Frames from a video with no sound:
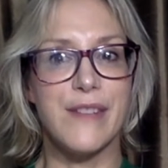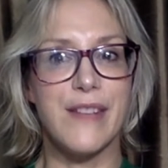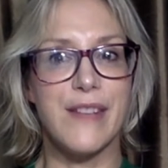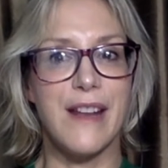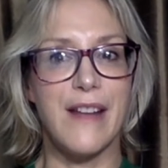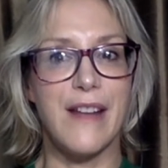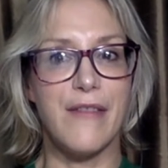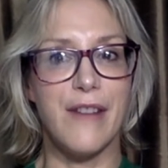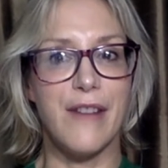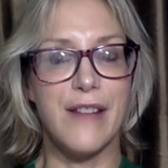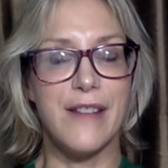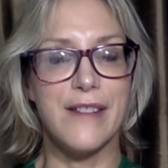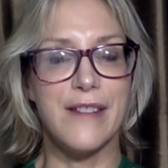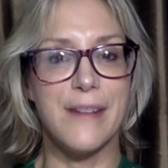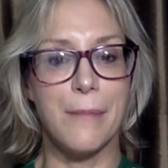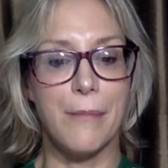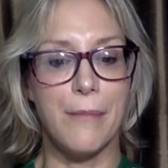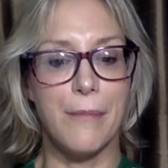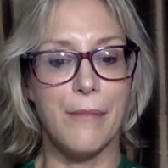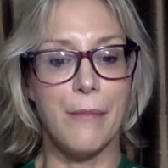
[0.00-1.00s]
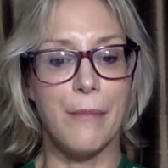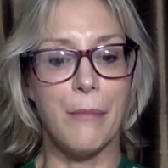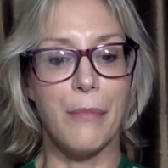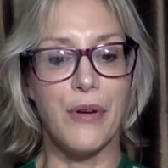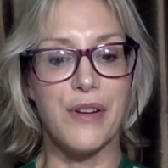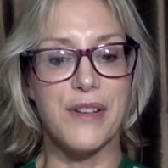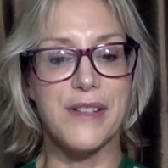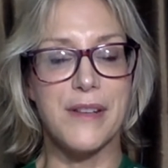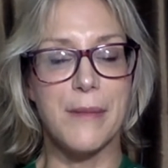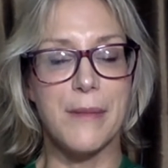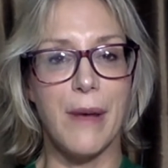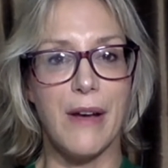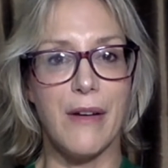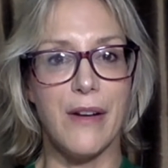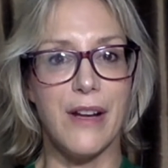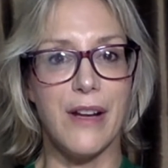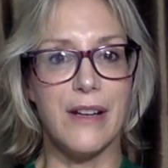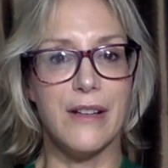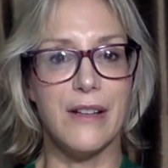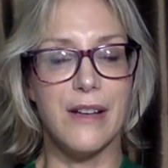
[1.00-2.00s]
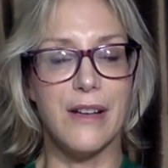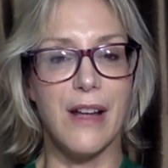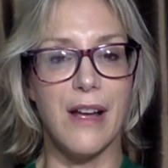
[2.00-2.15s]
and I've read some books about it,